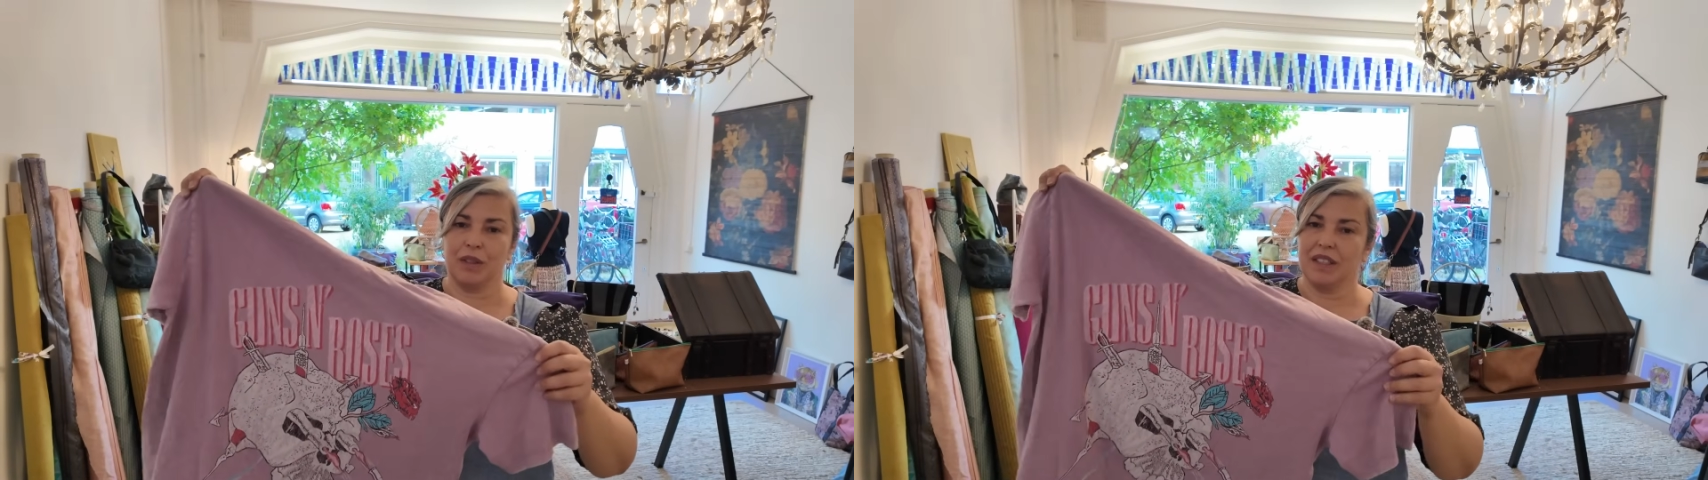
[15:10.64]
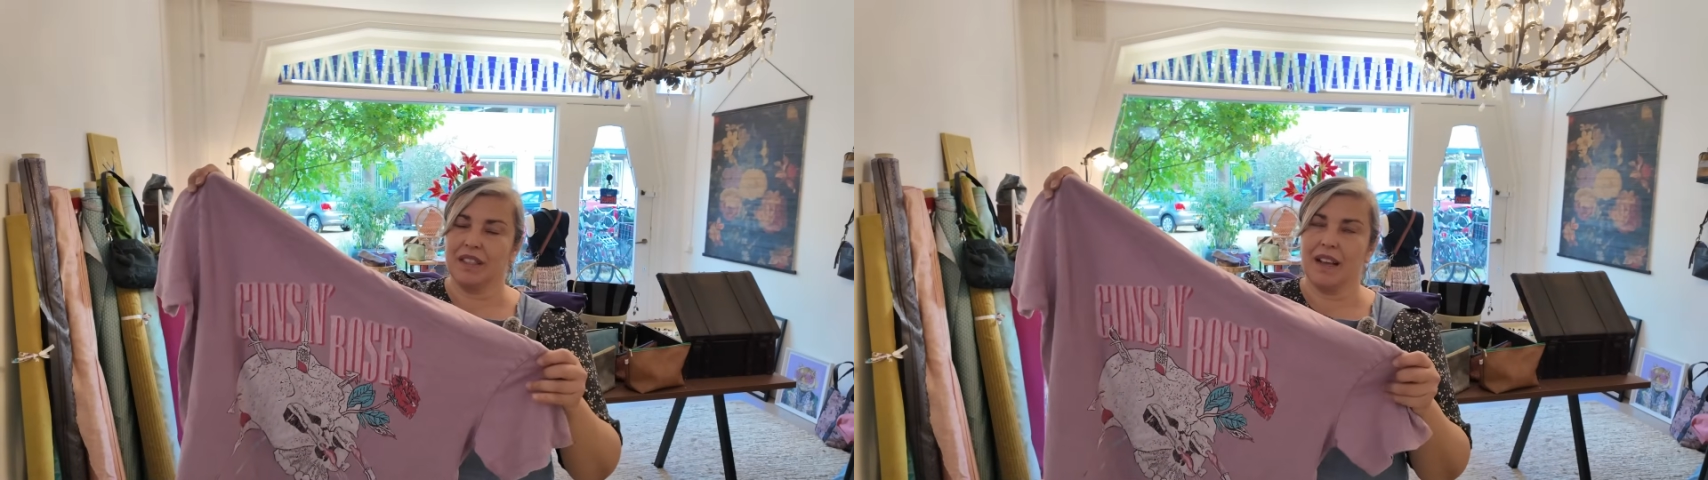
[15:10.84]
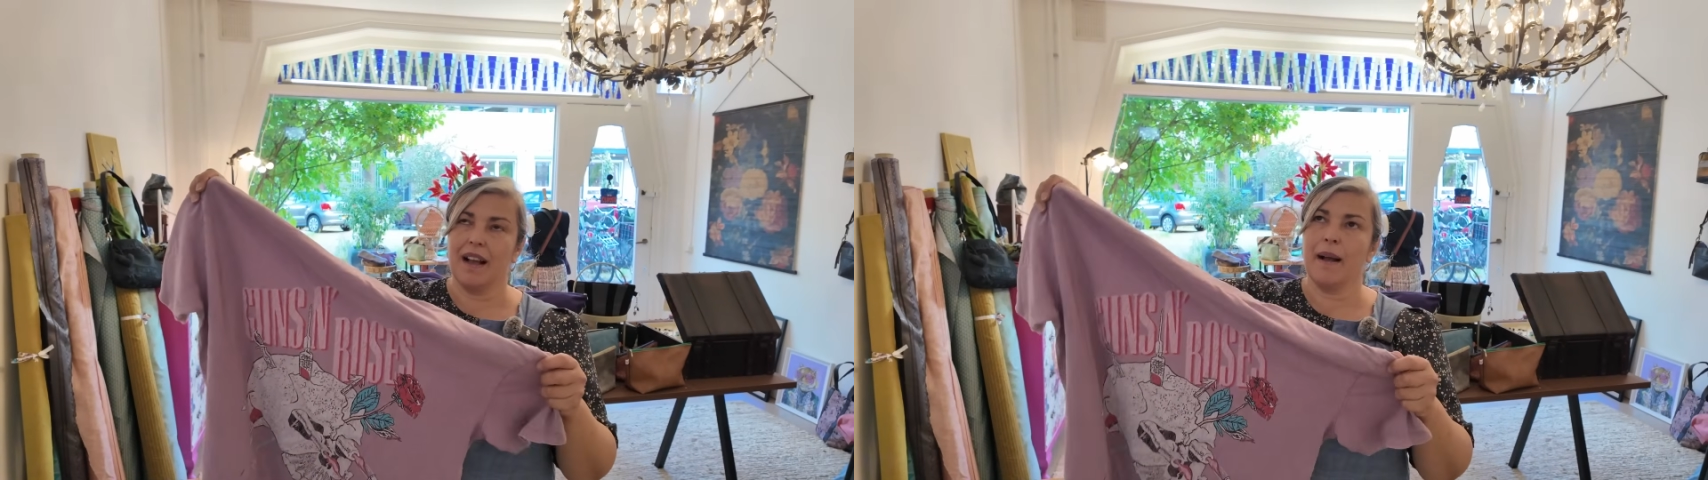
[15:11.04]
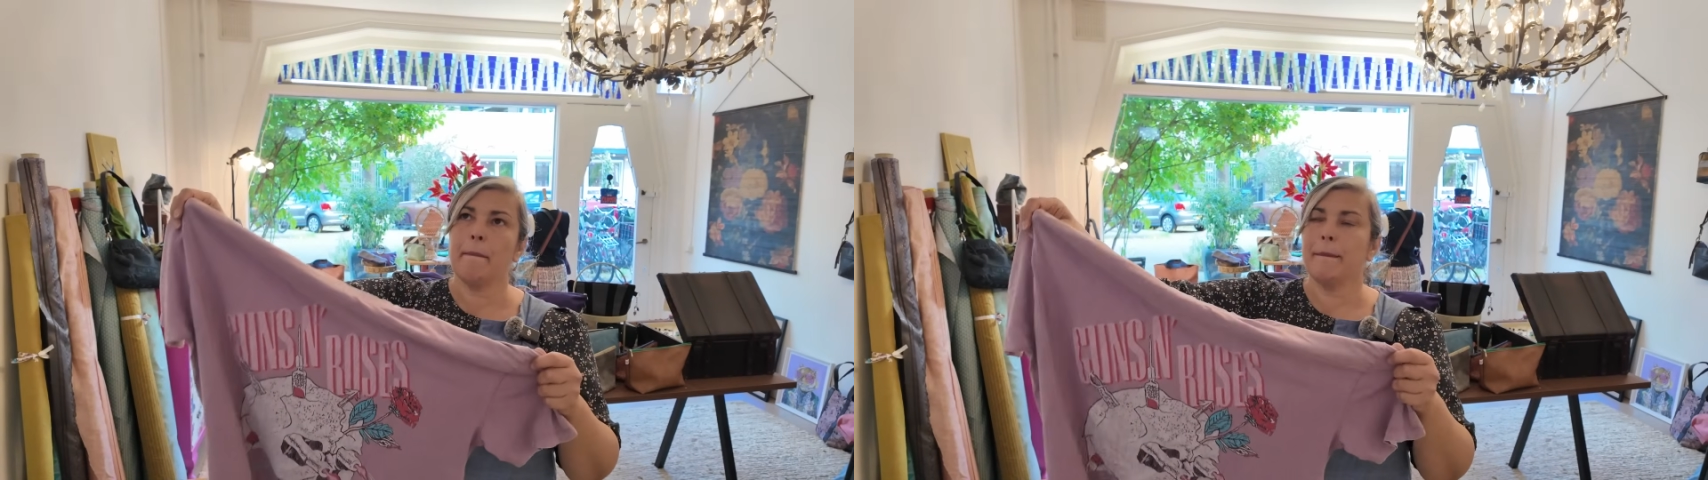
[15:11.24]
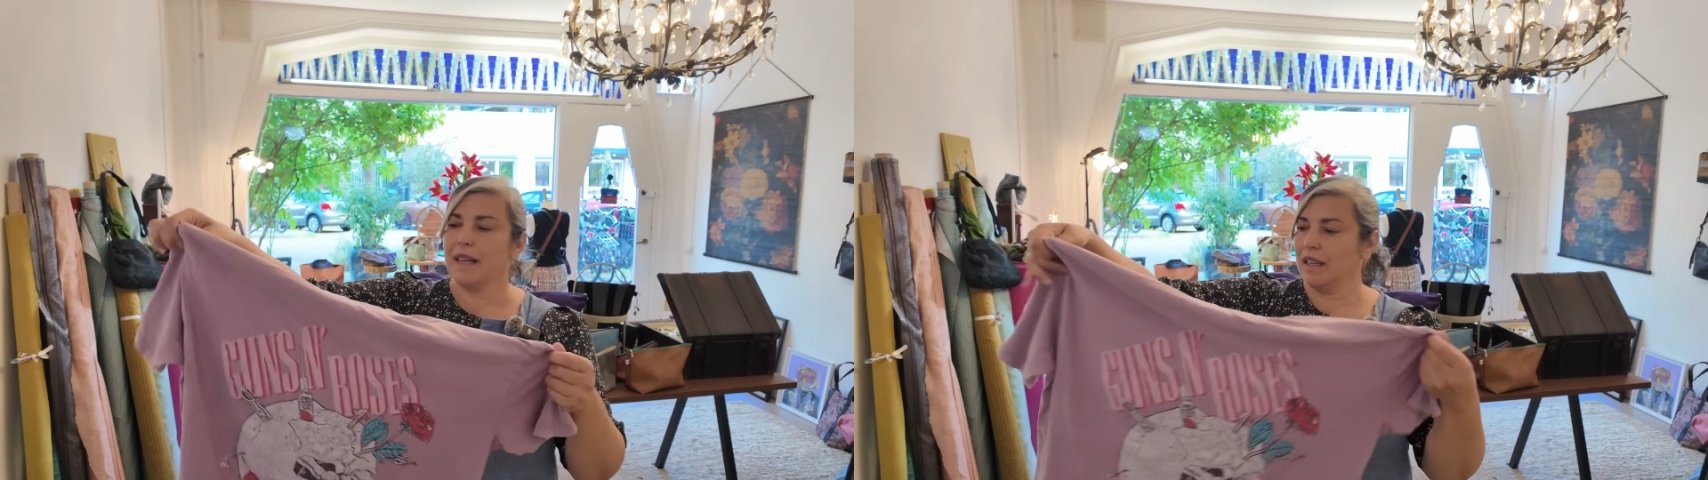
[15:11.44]
one is
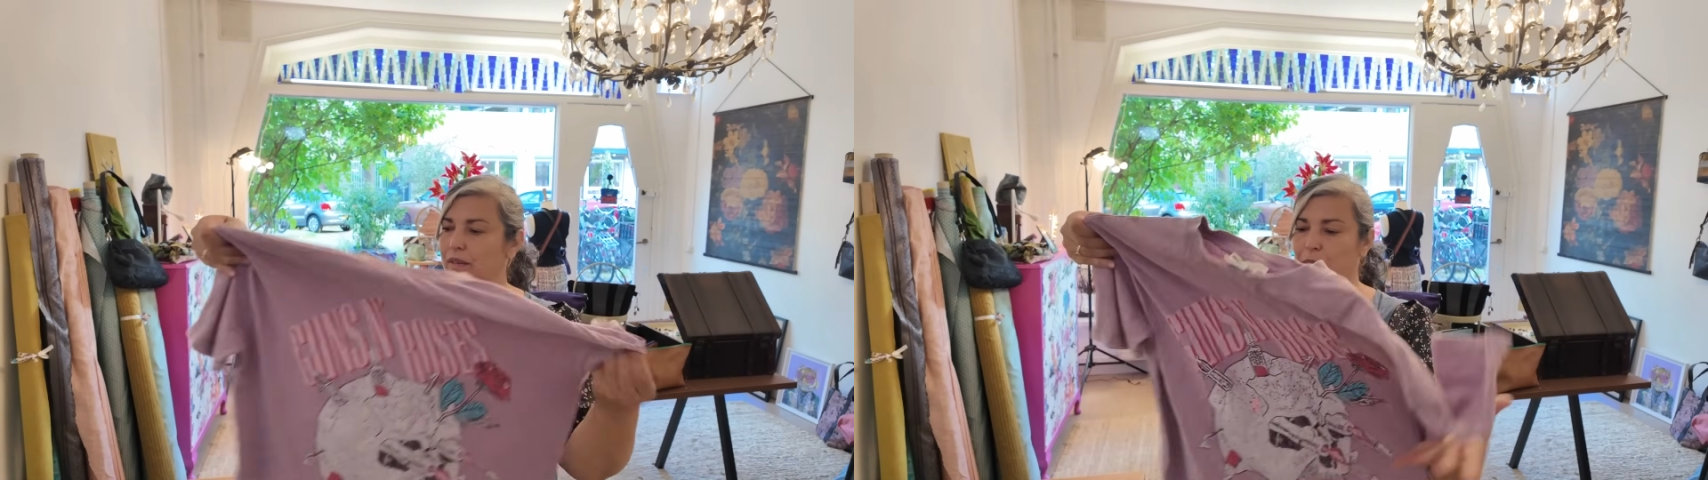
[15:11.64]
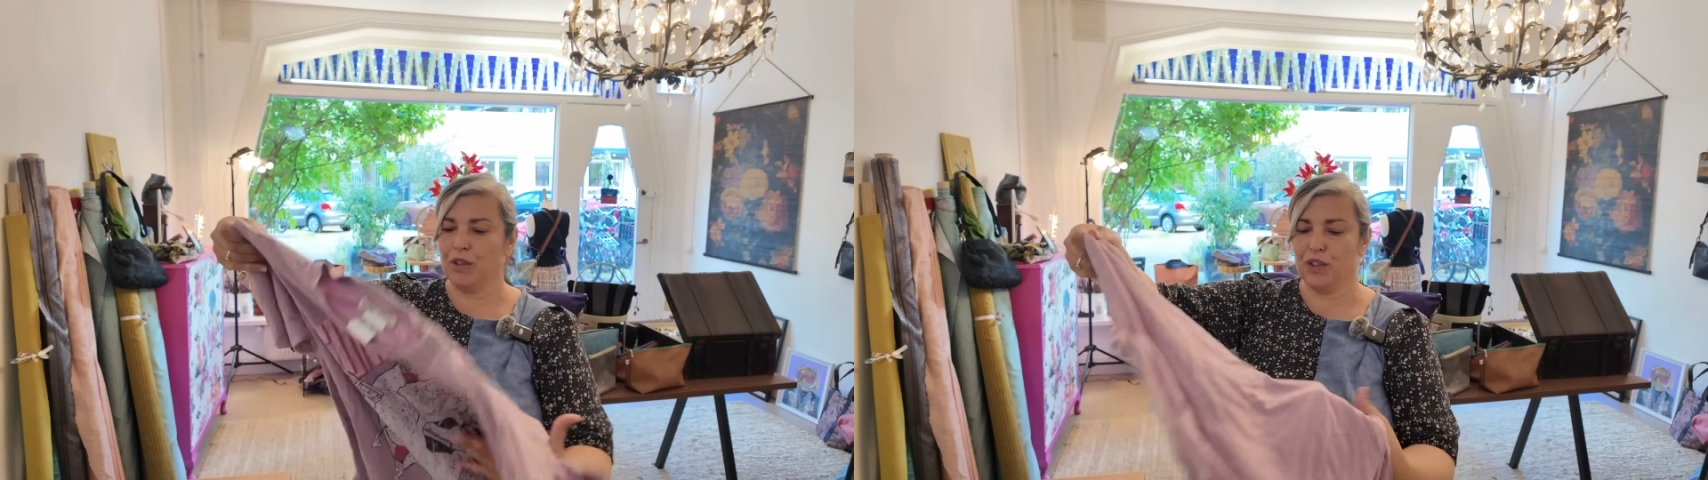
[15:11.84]
unbelievable.